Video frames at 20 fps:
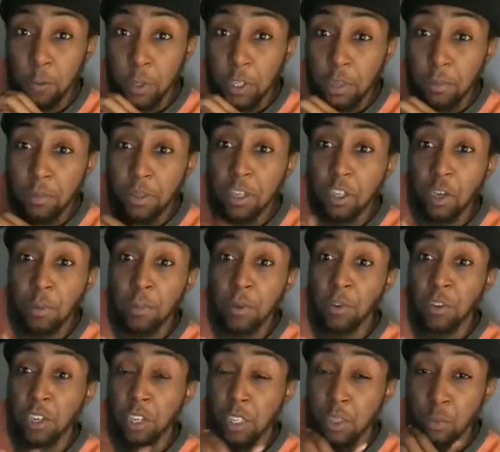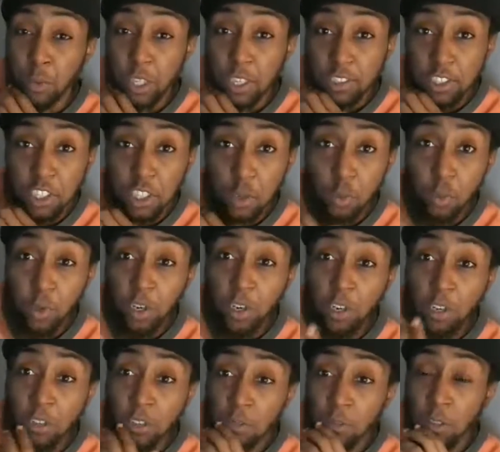we could be a community, we can cheer one
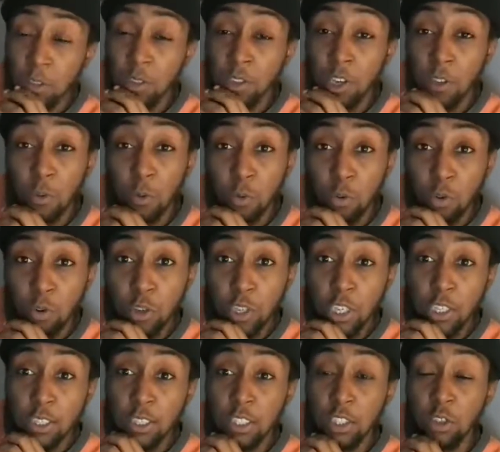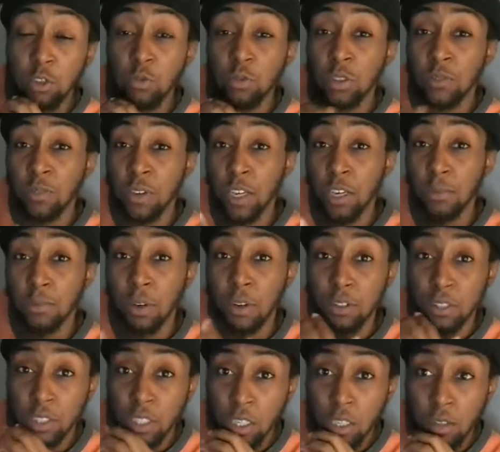another, on and still develop
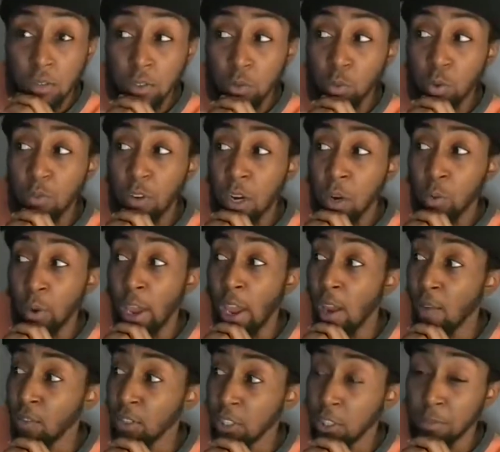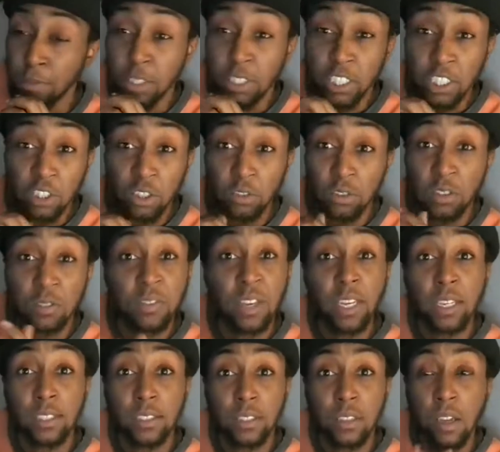ourselves without having to be in each other's
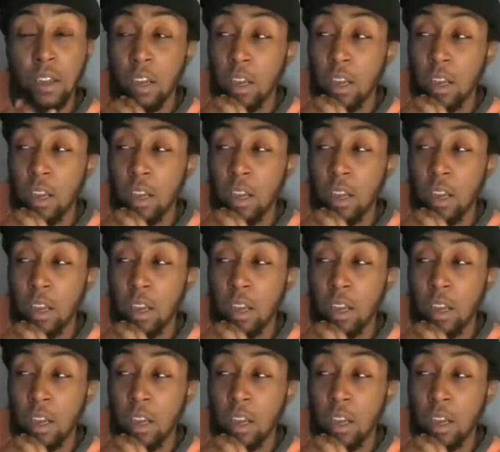face.